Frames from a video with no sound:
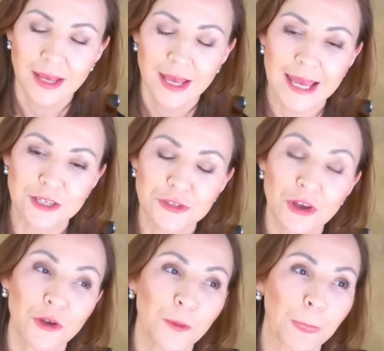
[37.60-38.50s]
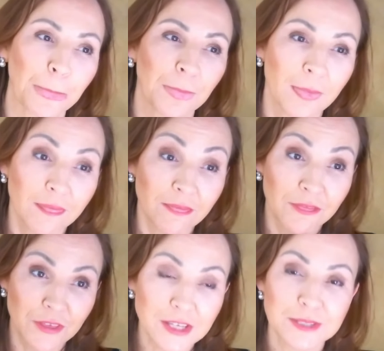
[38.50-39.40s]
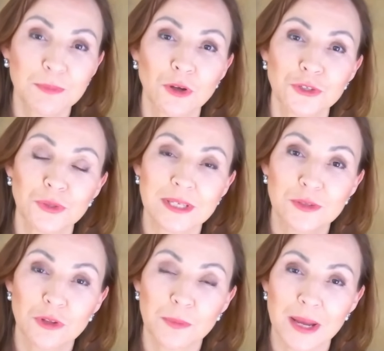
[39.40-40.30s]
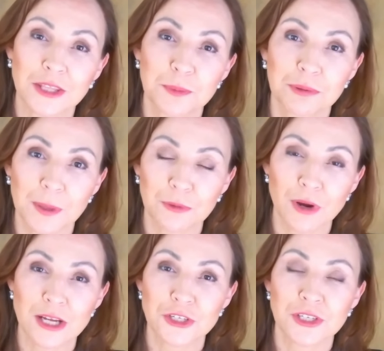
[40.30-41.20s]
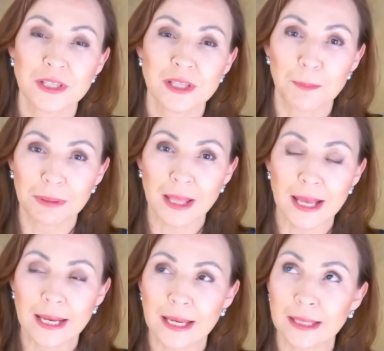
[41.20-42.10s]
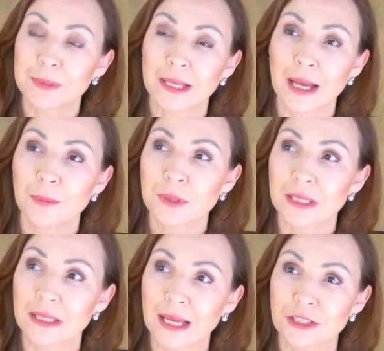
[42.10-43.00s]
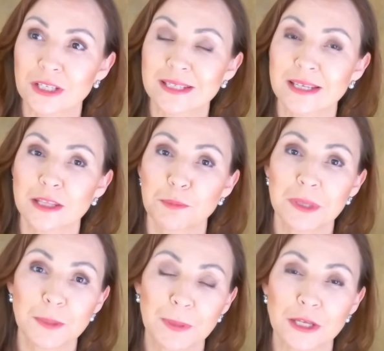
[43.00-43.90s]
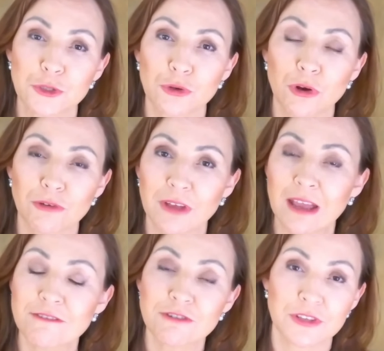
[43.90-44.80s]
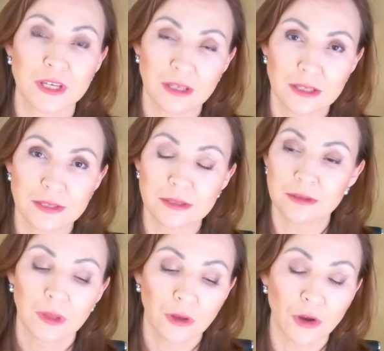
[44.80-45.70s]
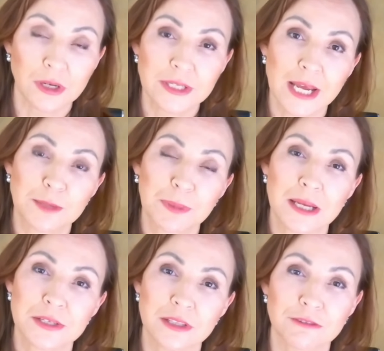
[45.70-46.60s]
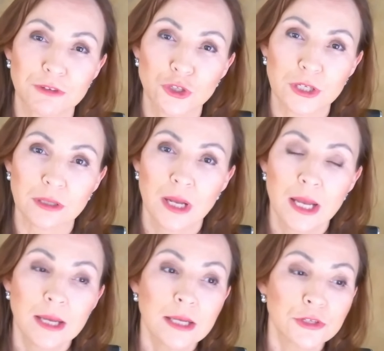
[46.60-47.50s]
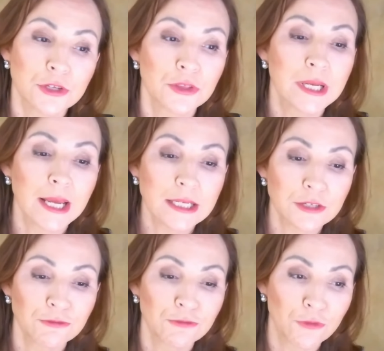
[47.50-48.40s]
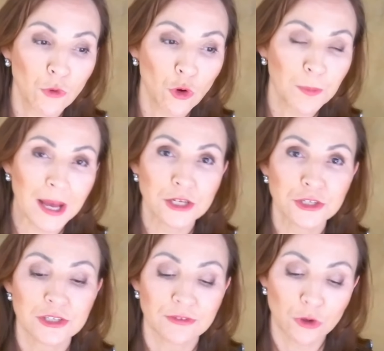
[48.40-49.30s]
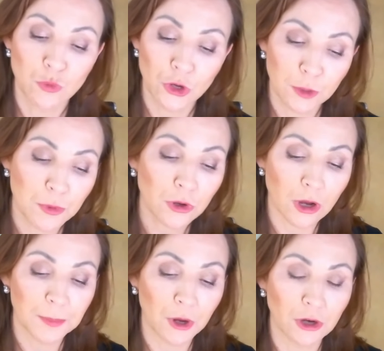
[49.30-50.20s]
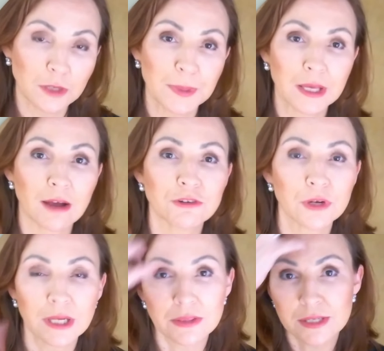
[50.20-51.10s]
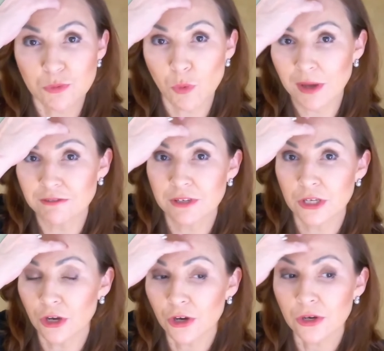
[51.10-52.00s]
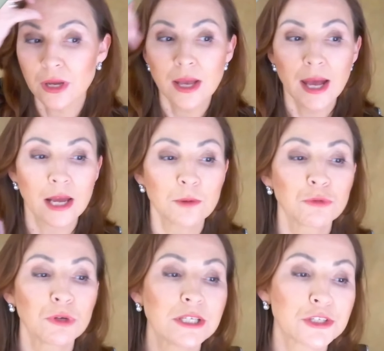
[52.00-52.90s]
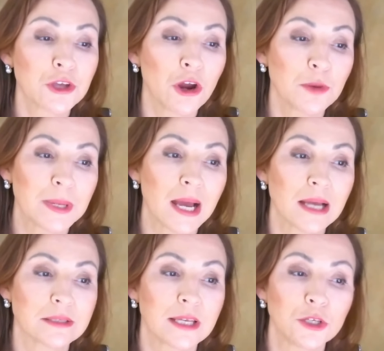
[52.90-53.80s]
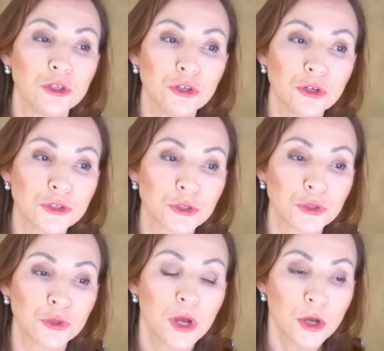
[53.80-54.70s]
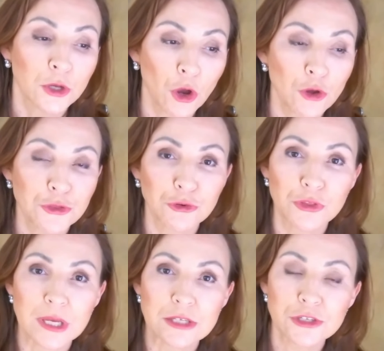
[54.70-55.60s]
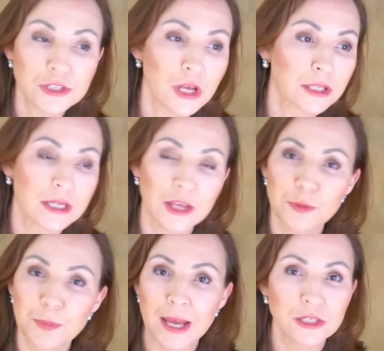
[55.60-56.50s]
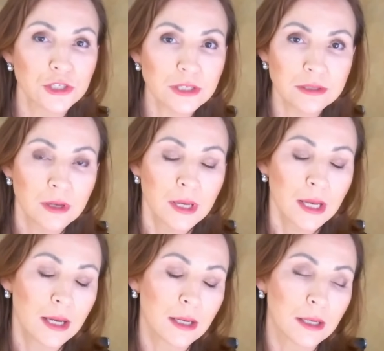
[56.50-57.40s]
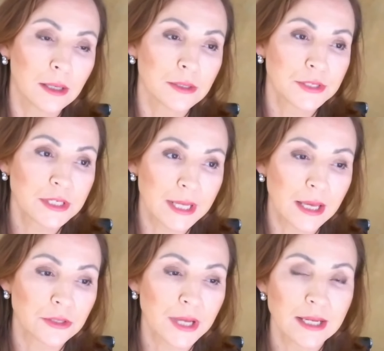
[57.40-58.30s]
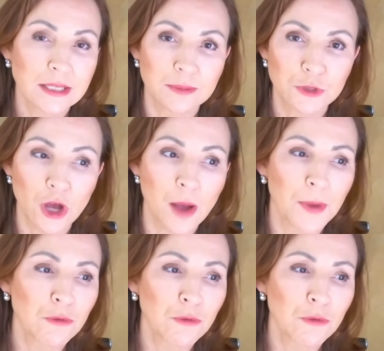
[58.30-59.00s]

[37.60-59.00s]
And so this module is all about the preparation, the planning, being able to actually see the big picture of everything that's going to take place in the future. So the next 4 pages of your workbook, I'm going to be covering in this one video. And I'm really just going to be asking you to go through these just like the other pages. Sit down, take some time.